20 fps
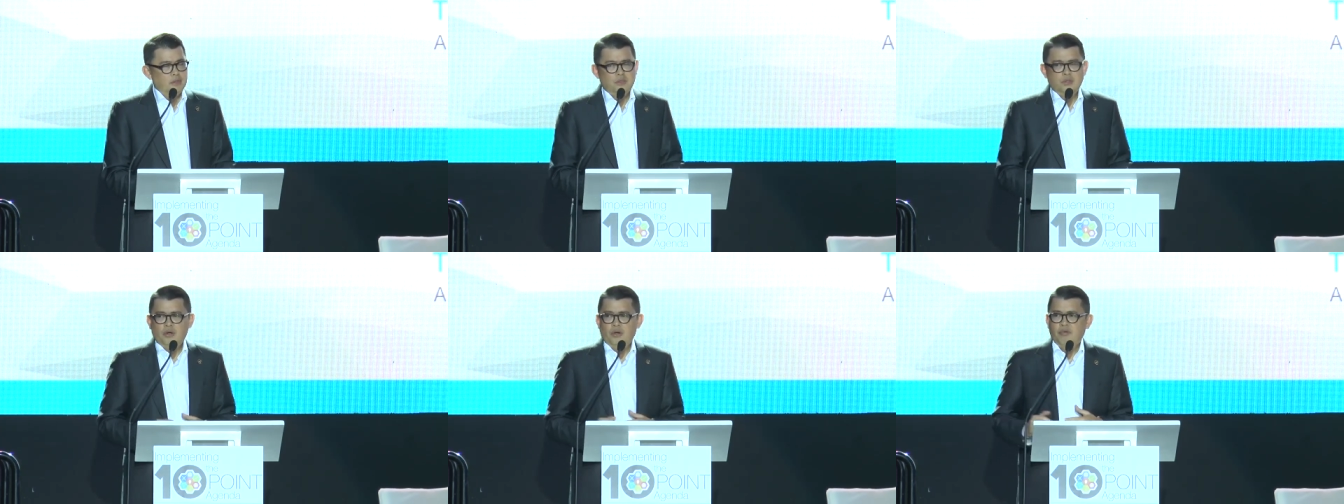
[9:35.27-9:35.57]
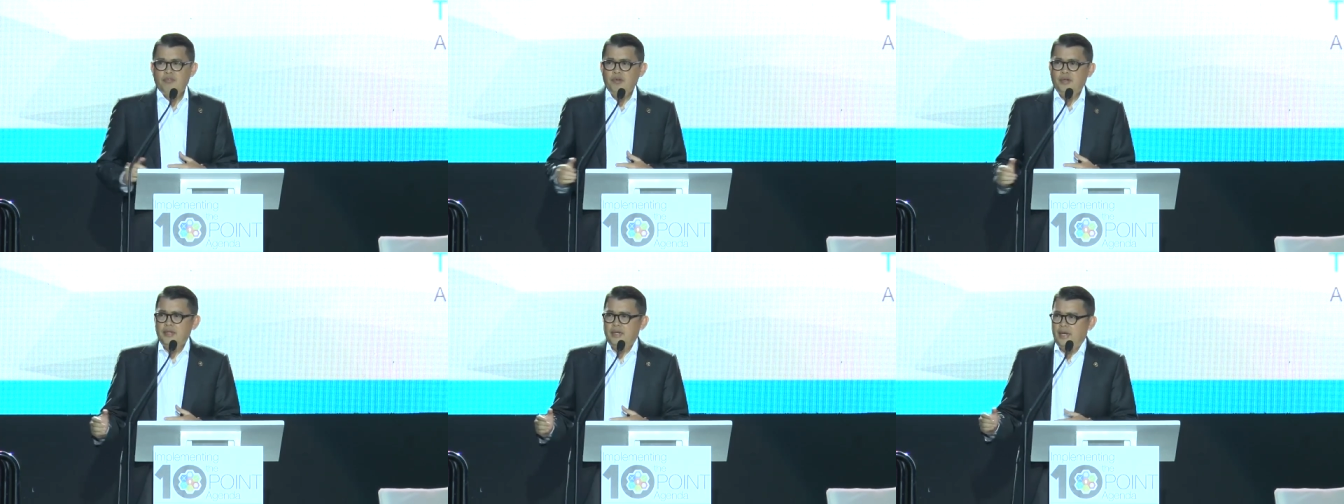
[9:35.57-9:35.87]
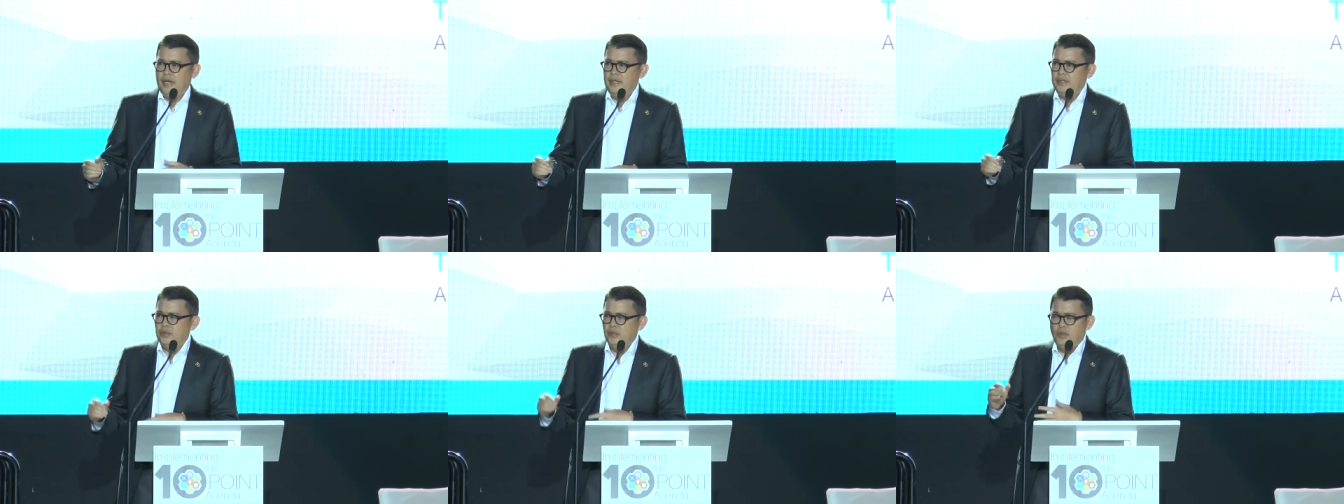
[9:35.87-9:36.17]
So
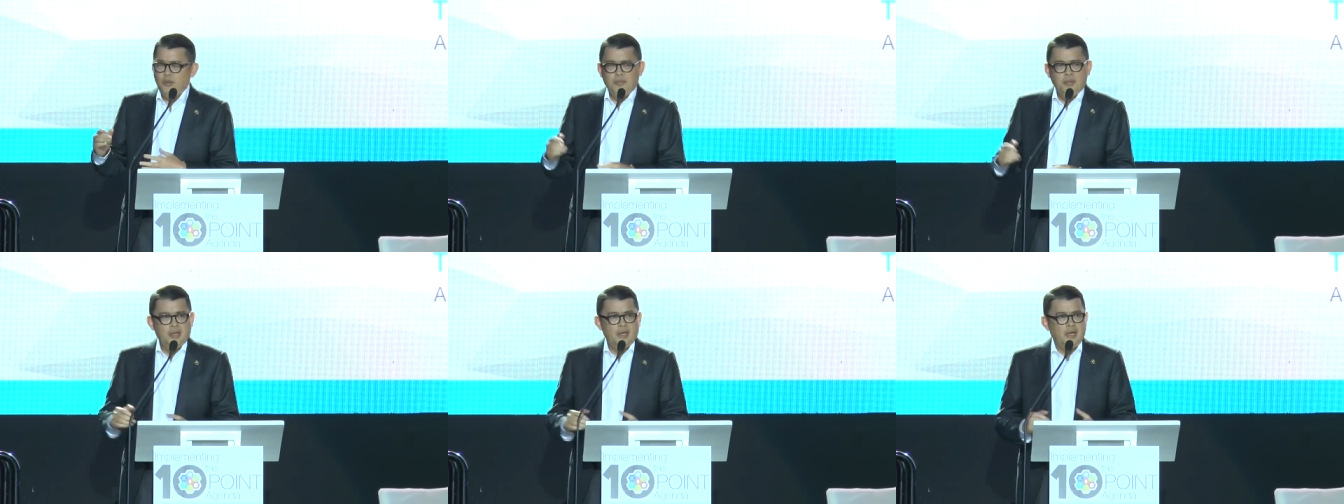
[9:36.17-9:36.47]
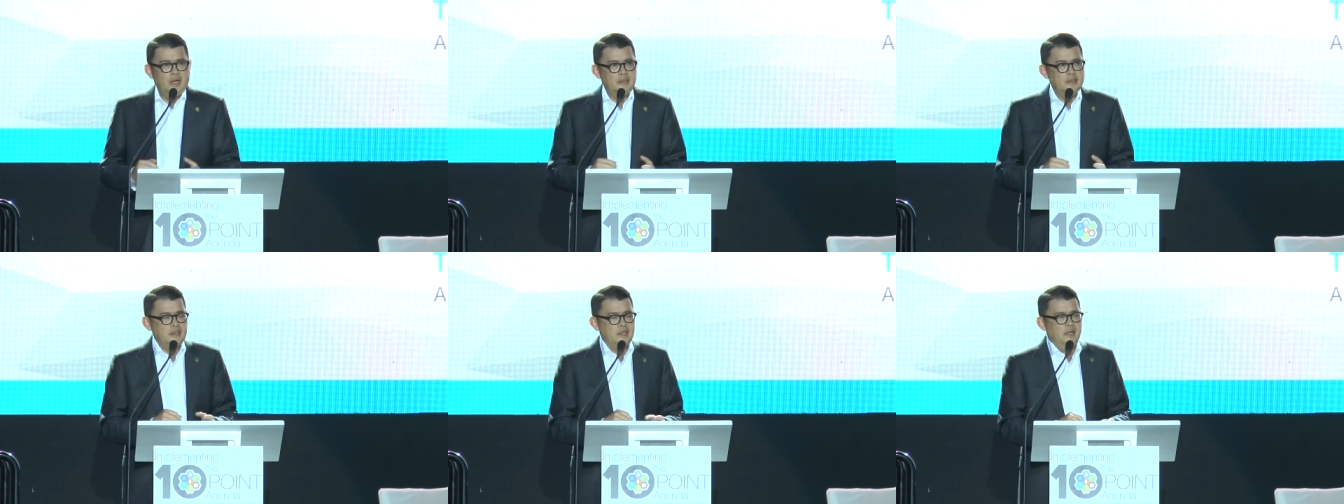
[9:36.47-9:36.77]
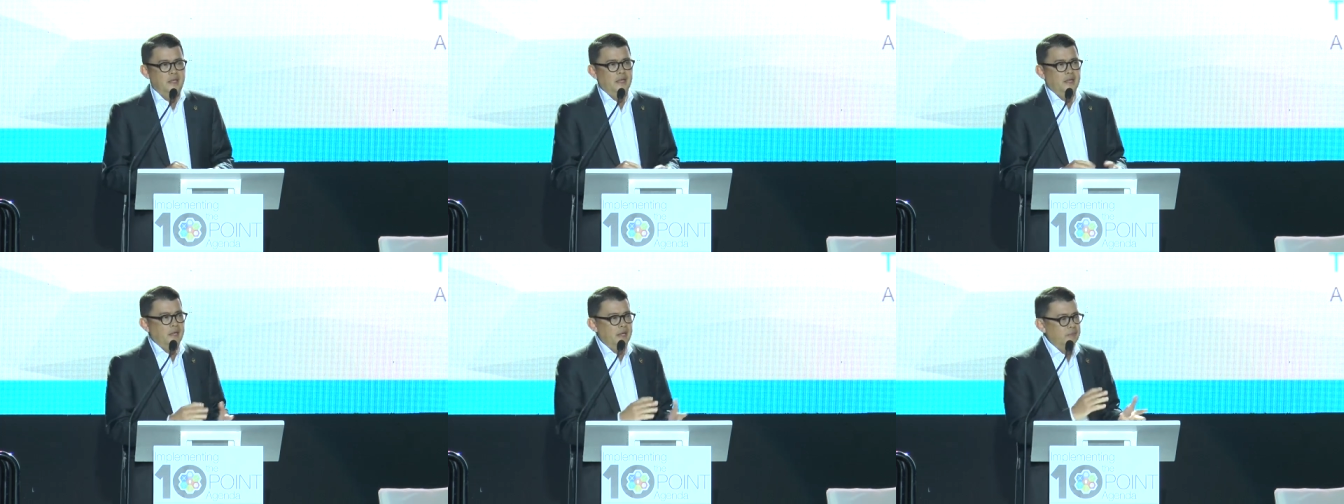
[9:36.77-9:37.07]
overnight, Uber
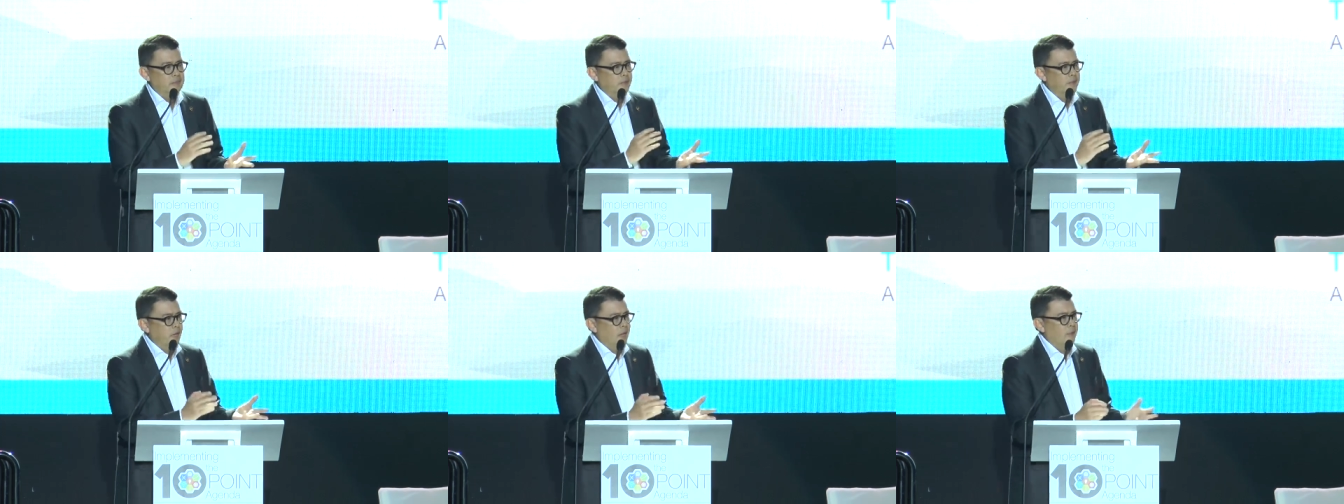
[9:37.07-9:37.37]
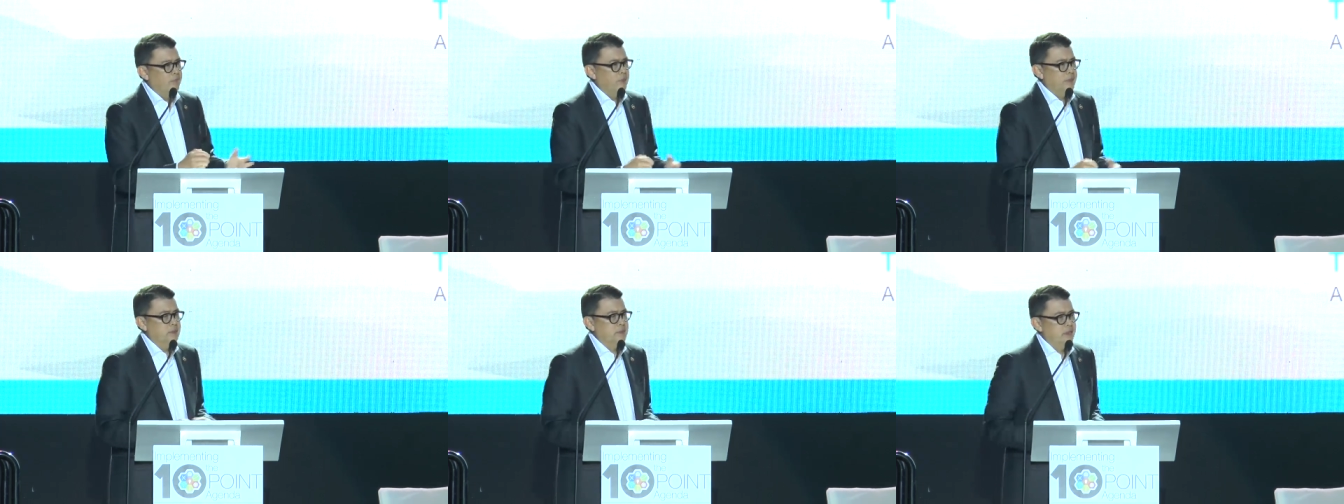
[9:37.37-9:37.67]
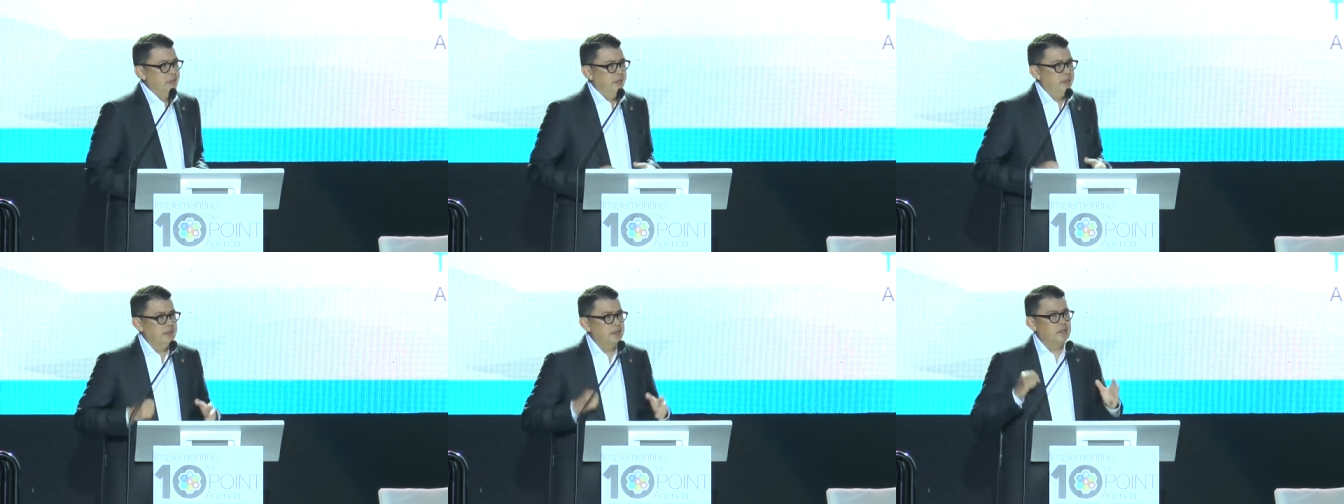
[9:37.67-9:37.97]
and Grab
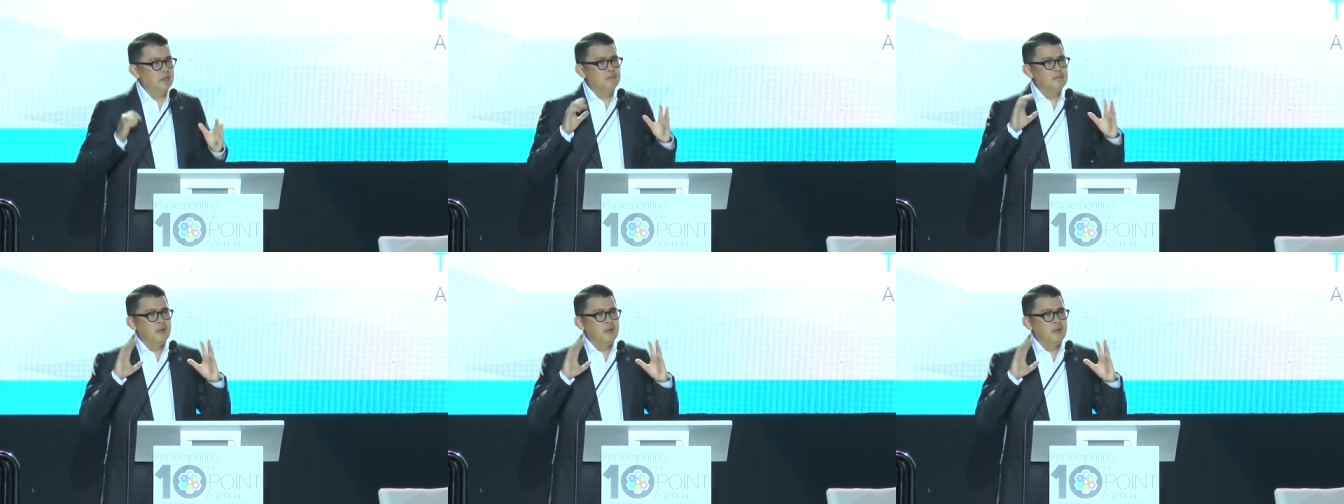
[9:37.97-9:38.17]
has created